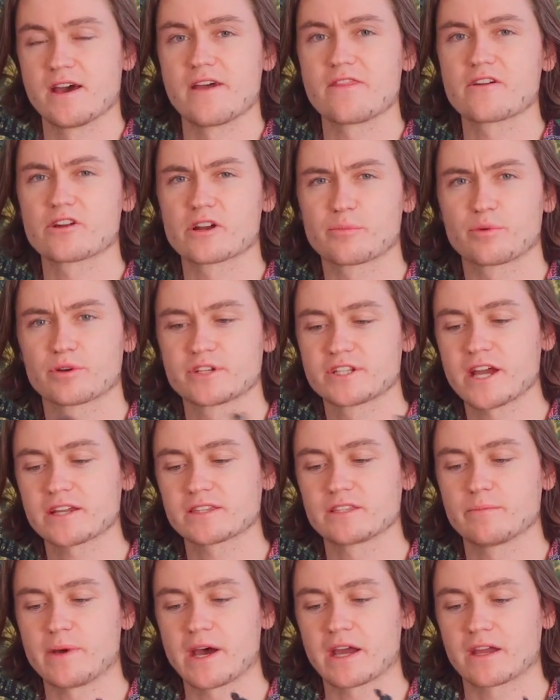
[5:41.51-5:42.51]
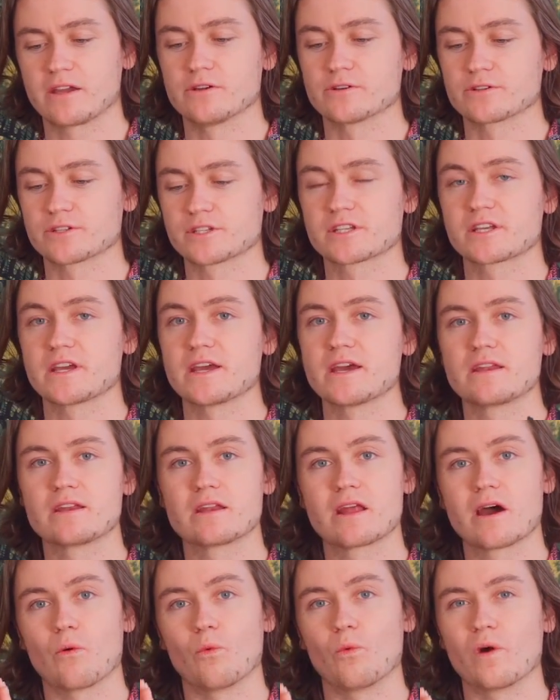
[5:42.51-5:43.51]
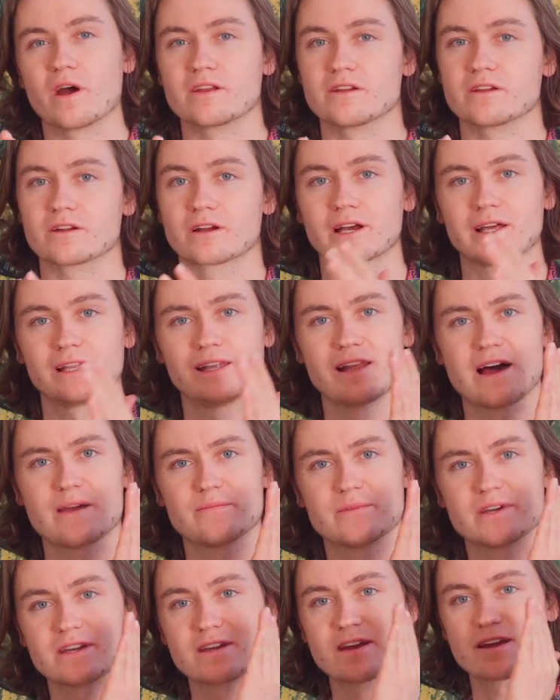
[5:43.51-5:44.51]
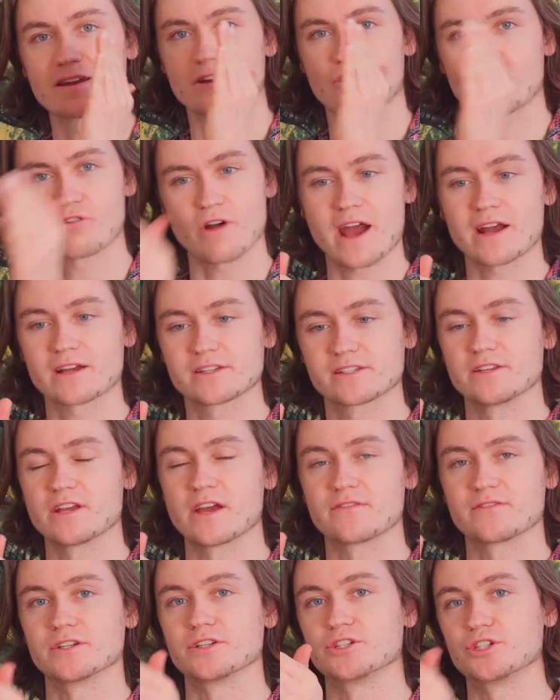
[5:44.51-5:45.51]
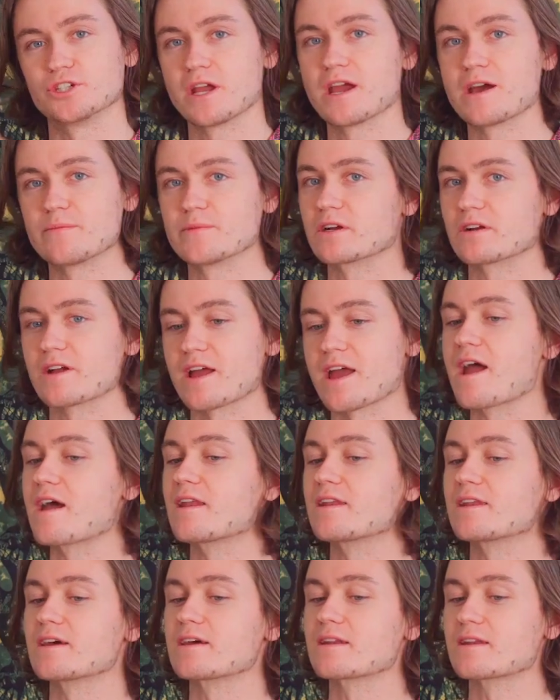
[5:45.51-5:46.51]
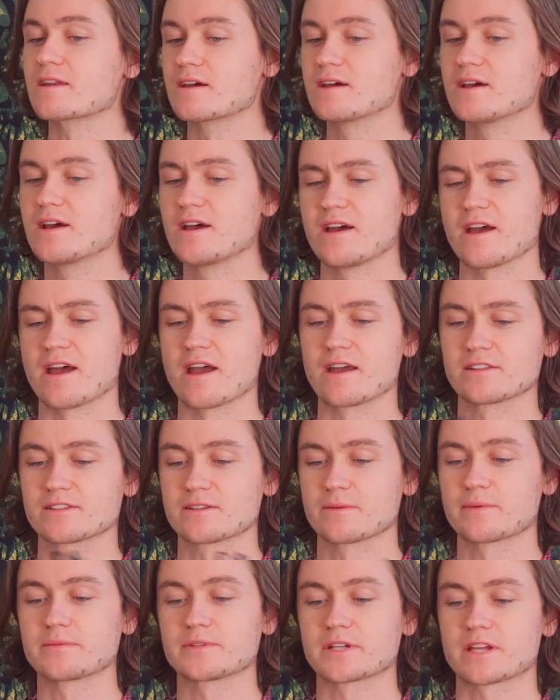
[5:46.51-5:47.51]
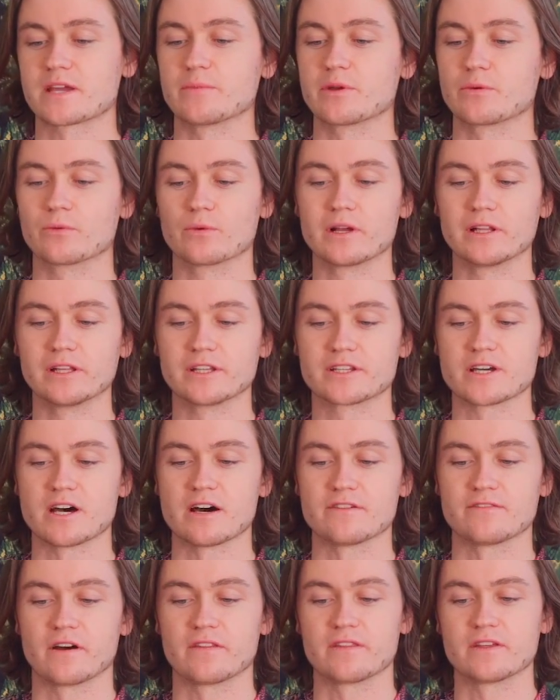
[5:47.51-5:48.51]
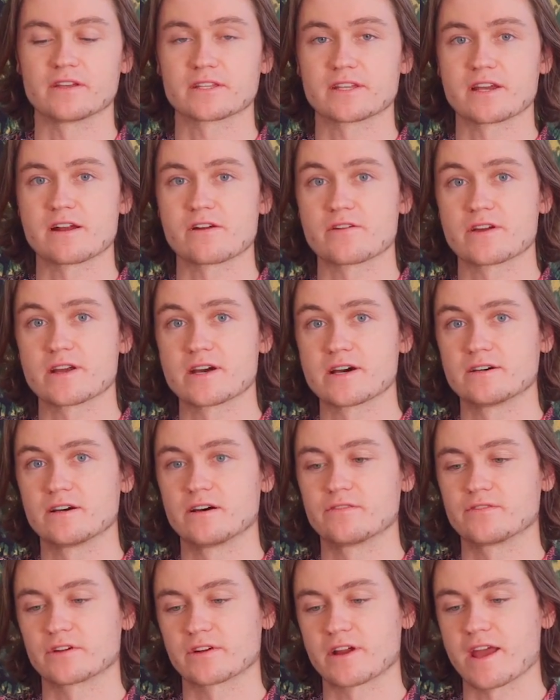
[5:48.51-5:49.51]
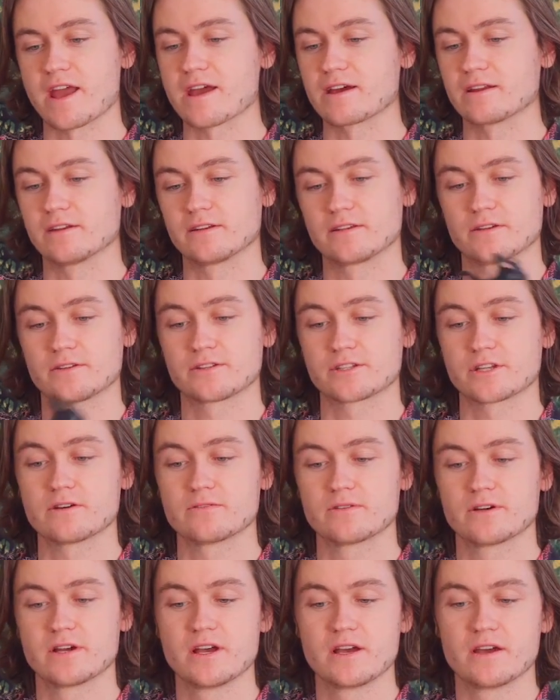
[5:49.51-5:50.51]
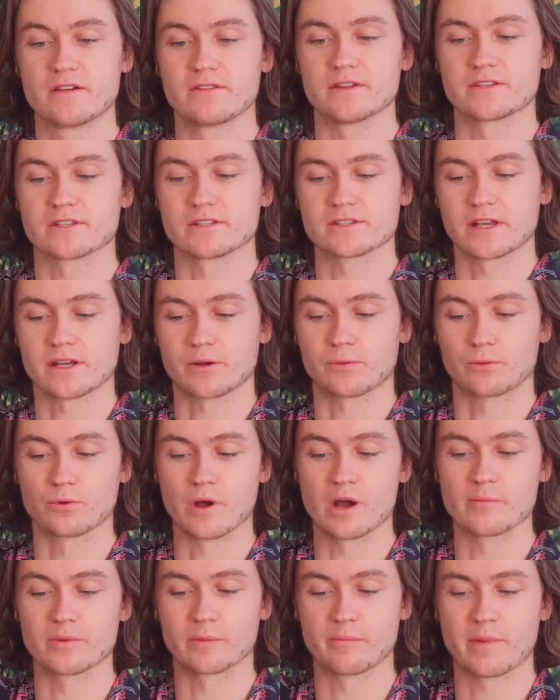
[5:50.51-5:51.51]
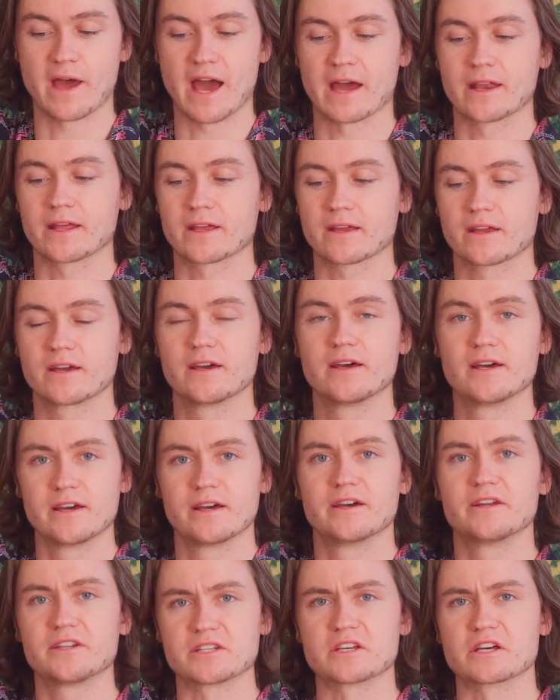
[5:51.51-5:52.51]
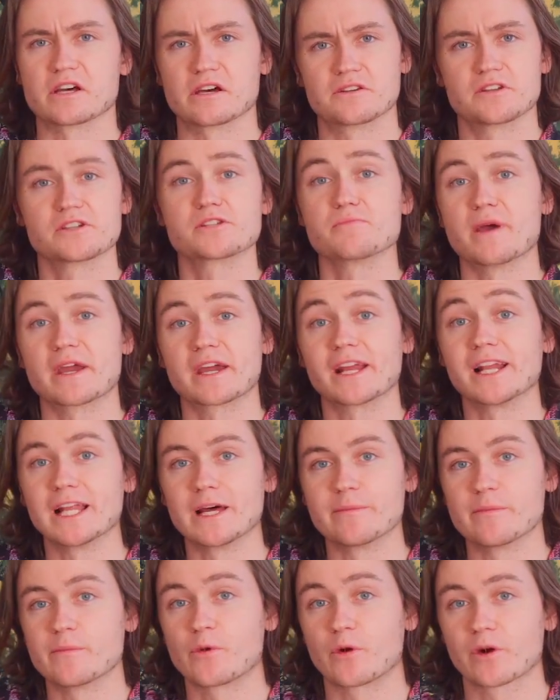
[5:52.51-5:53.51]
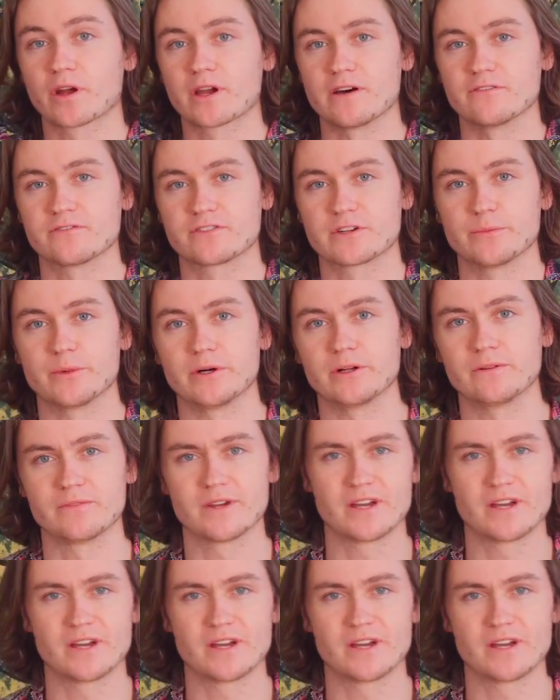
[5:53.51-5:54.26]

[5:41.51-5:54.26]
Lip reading: and they're to protect the back of your skin when you're climbing cracks and you have to jam your hand in, and sometimes it can be really tough on this area of your hand. So this is like rubber padding to just make it a little bit more comfortable.